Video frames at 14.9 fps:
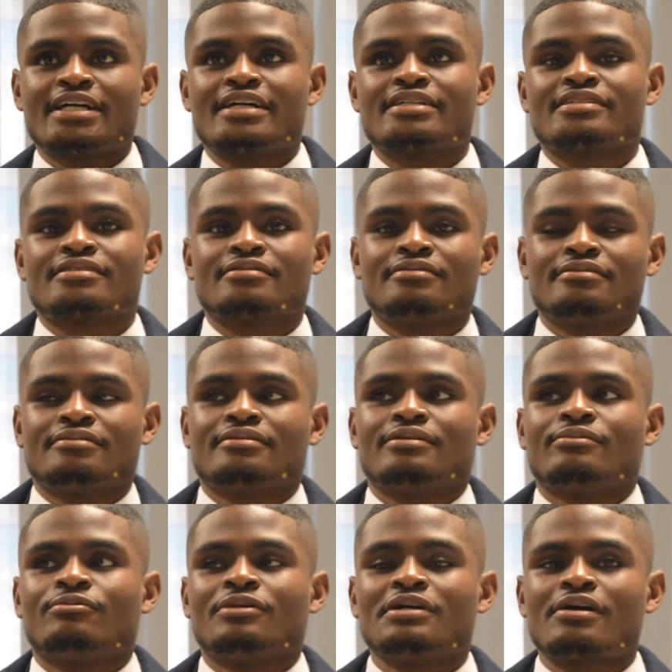ask,
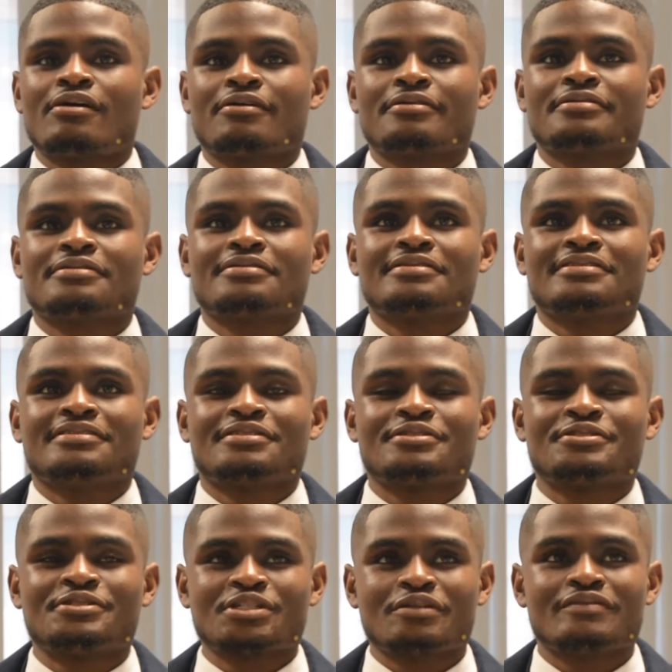what are the
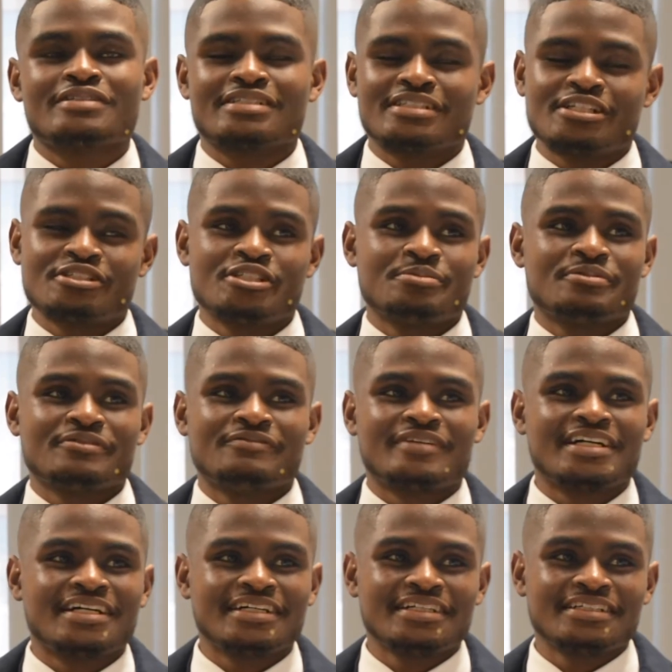services that you
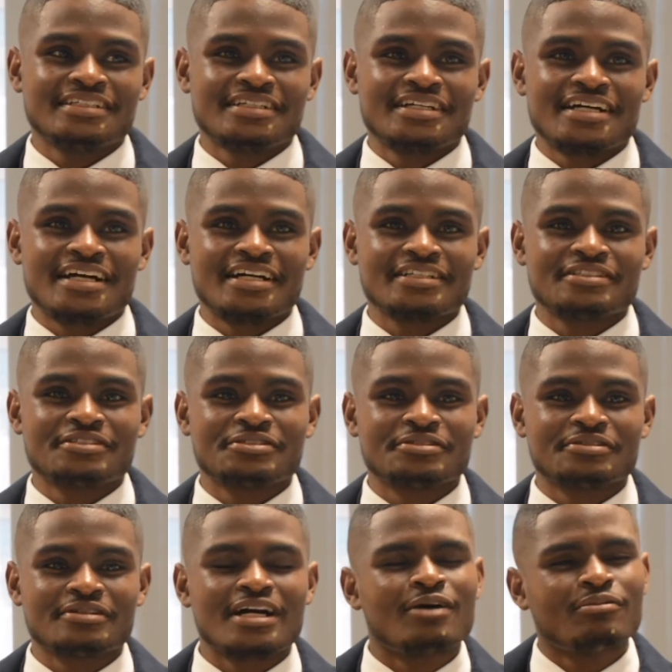provide at
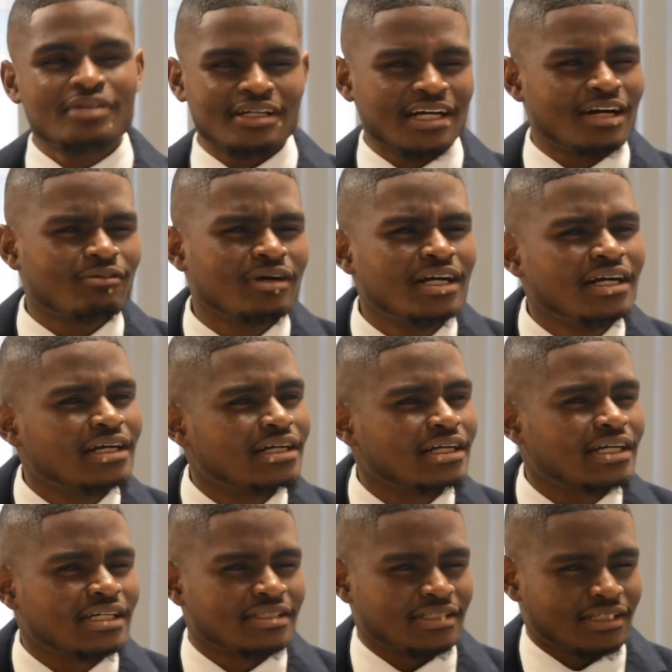your,
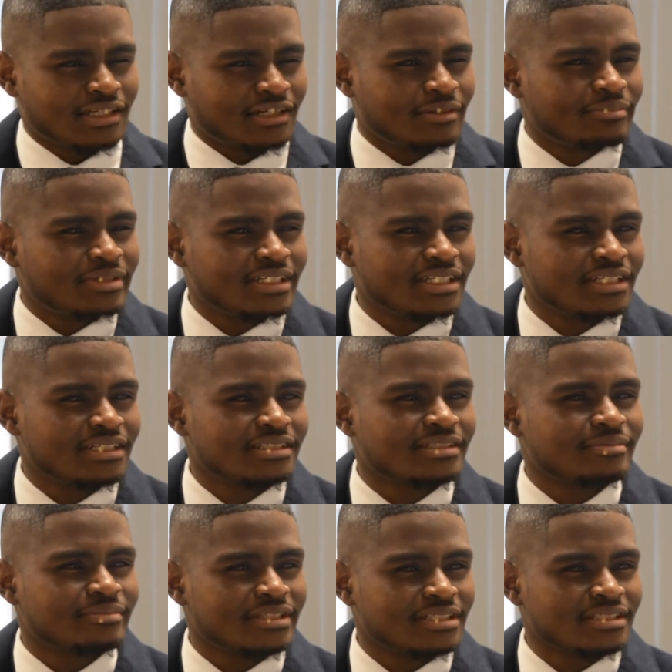is it company, is
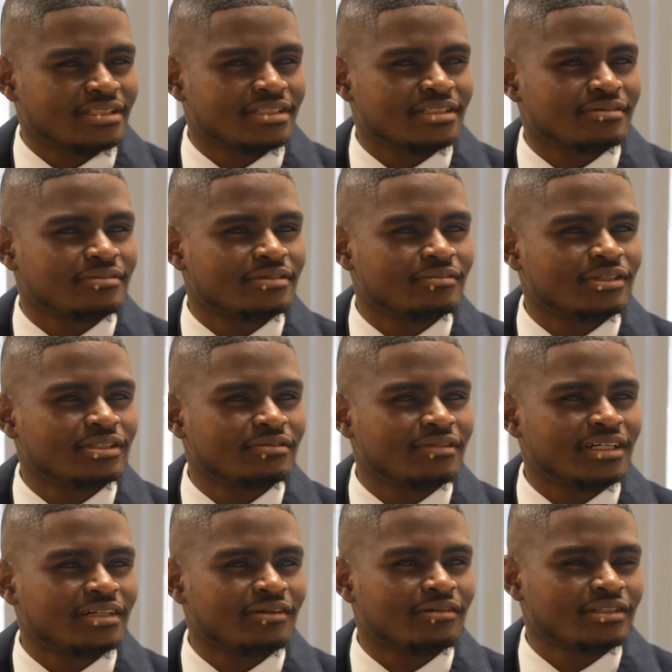it business, what do
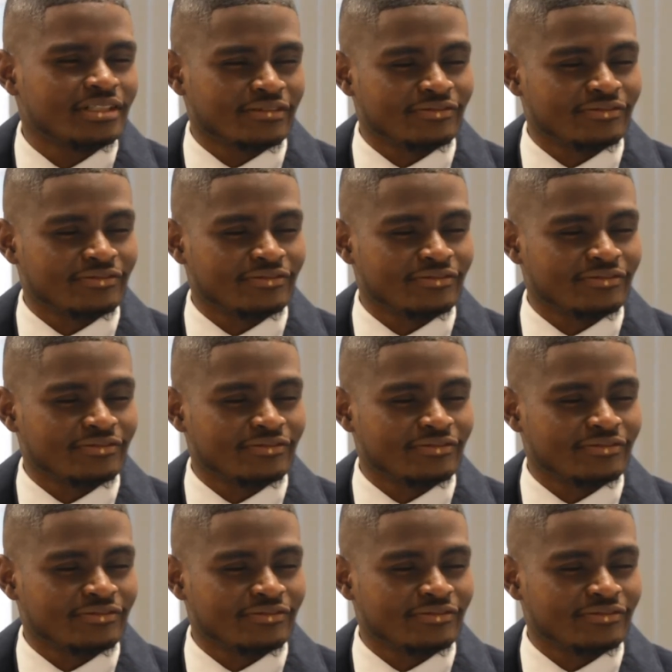I call it, your